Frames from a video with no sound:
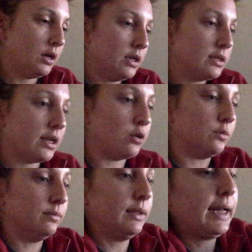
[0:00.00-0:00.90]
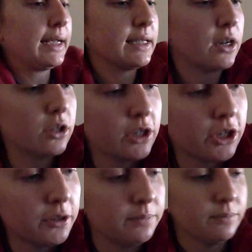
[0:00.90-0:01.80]
So, like I said
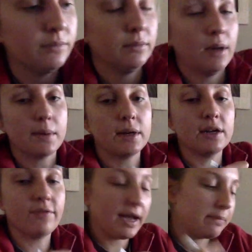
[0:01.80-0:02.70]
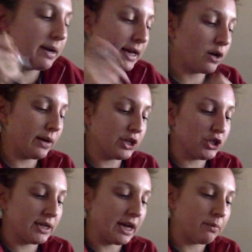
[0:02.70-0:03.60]
earlier, I'm going to divide my
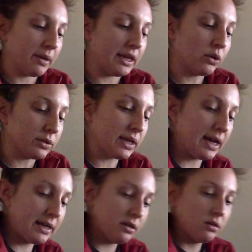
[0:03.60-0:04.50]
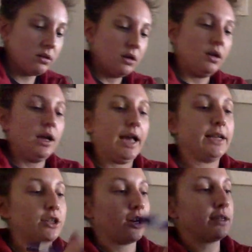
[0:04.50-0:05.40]
equation down my equal sign and
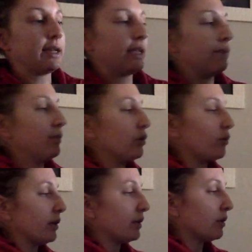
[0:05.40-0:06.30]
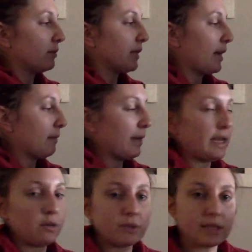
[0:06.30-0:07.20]
start taking inventory. So down my
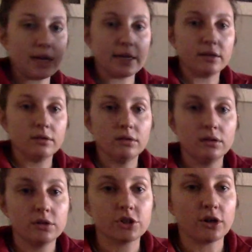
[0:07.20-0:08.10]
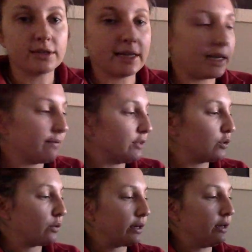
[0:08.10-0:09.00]
equal sign, start taking
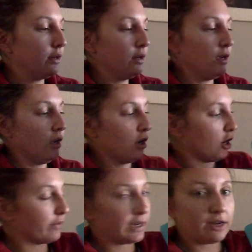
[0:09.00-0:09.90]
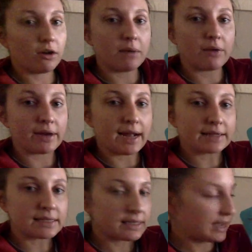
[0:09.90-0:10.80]
inventory. Over here on my
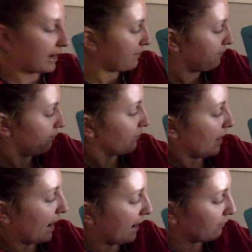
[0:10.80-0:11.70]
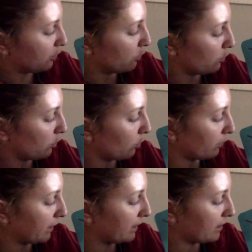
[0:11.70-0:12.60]
reactant side, I have 2
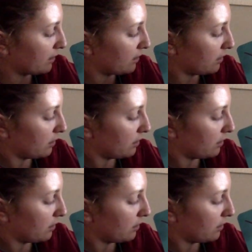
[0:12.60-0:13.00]
chlorines.